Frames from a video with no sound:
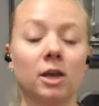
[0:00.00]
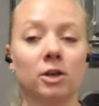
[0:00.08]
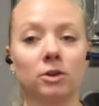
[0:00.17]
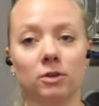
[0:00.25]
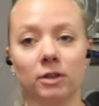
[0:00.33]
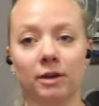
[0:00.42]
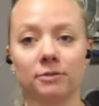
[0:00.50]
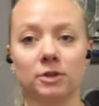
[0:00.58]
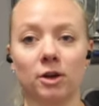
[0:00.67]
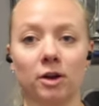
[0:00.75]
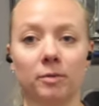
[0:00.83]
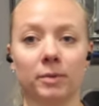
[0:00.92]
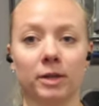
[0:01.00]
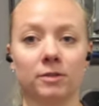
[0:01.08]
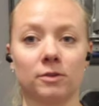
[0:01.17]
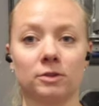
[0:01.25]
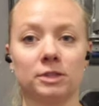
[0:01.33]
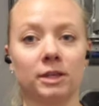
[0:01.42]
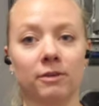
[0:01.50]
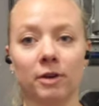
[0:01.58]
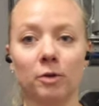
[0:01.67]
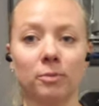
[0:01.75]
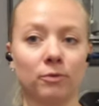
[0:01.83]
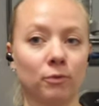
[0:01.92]
your left arm might start to give
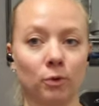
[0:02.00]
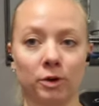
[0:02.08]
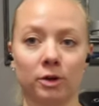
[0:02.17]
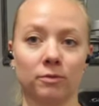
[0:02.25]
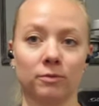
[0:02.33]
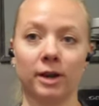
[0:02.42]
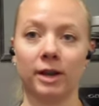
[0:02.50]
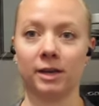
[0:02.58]
out before your right,